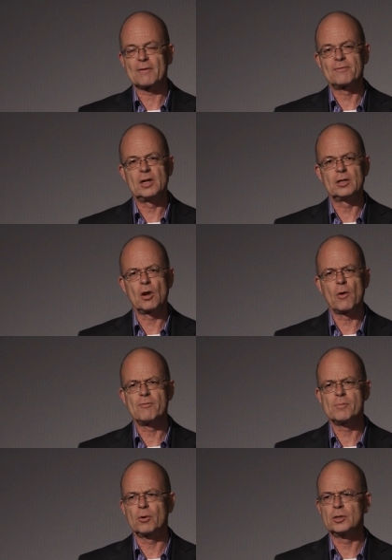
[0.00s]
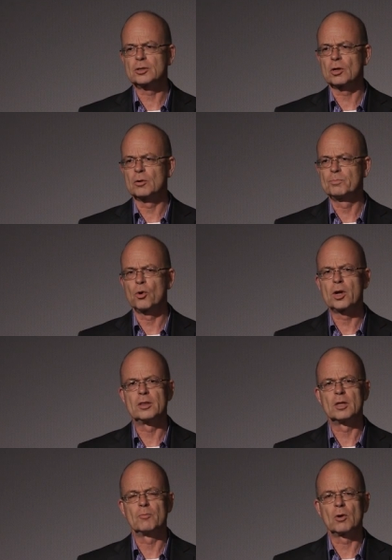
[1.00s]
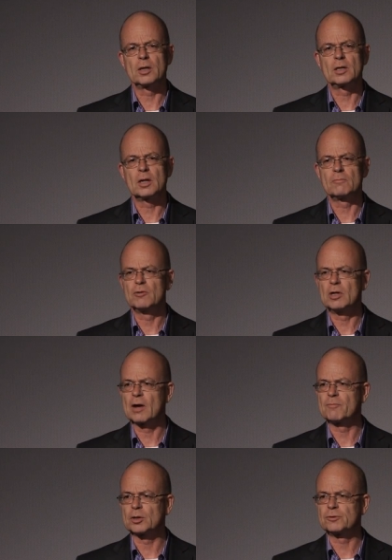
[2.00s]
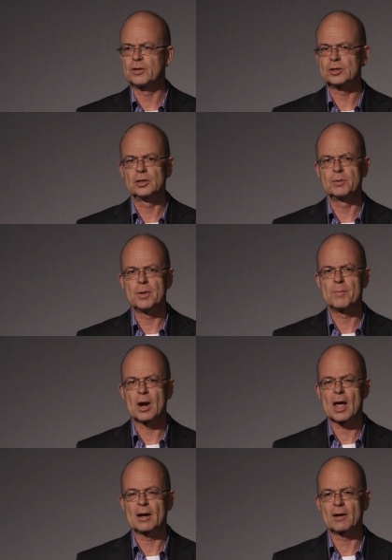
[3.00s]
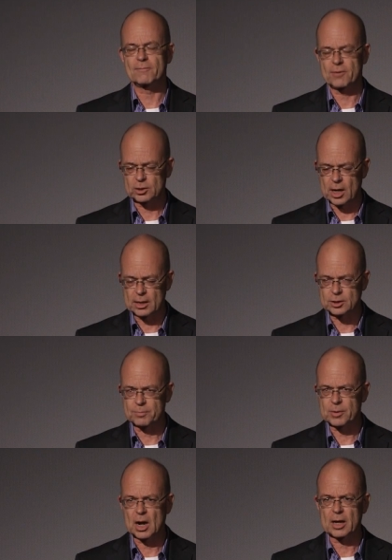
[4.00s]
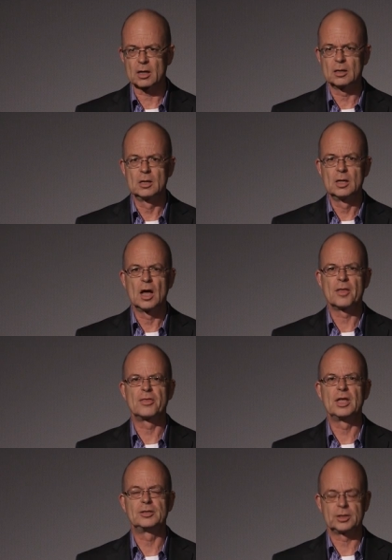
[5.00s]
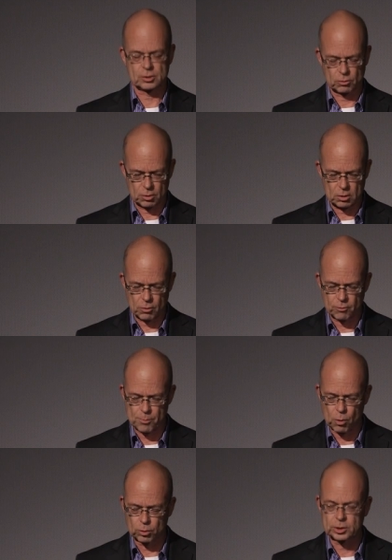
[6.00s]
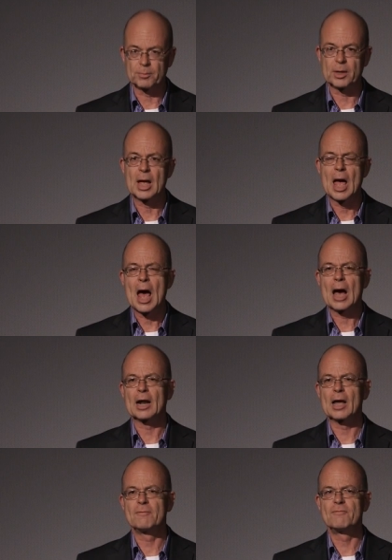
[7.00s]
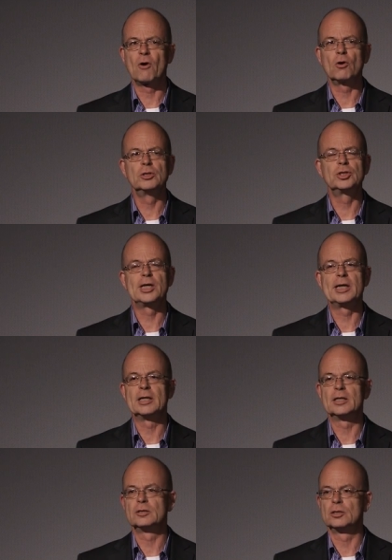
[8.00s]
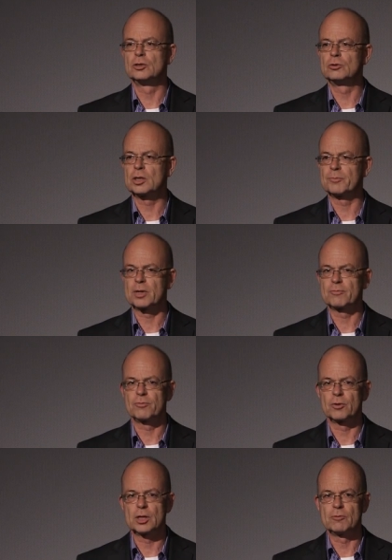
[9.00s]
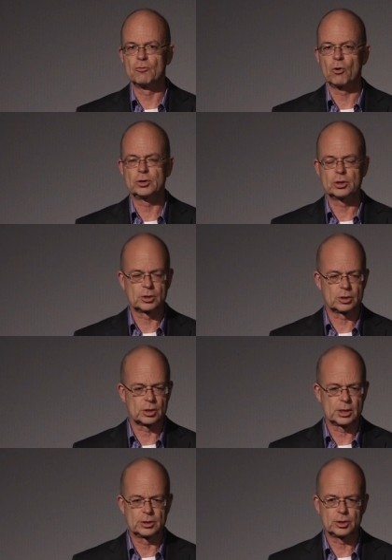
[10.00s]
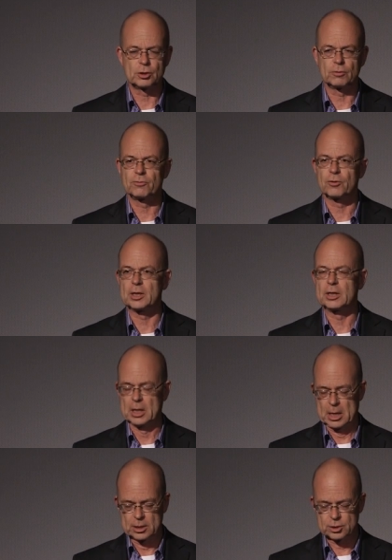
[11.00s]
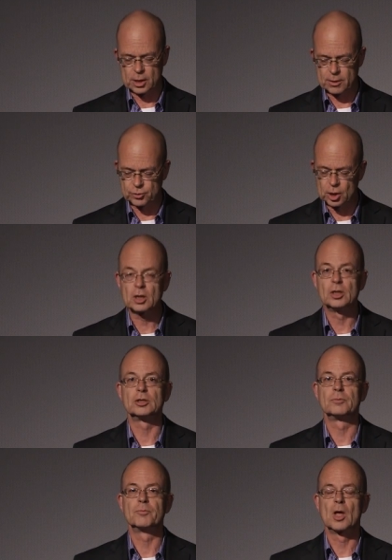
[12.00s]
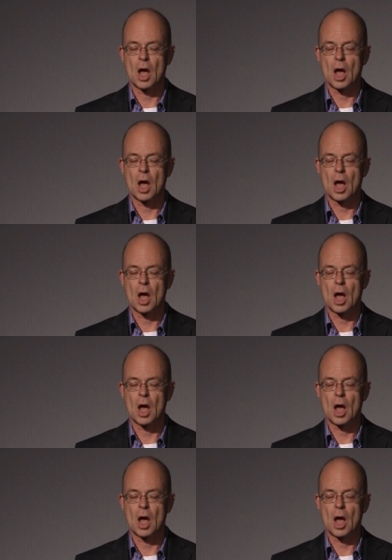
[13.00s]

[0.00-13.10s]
feeling, you know, everybody's got a book in them. Well, I didn't really have much fiction in me, but I had felt I had something like a thesis or a report in me. And I volunteered to do something for the Reuters Institute for the Study of Journalism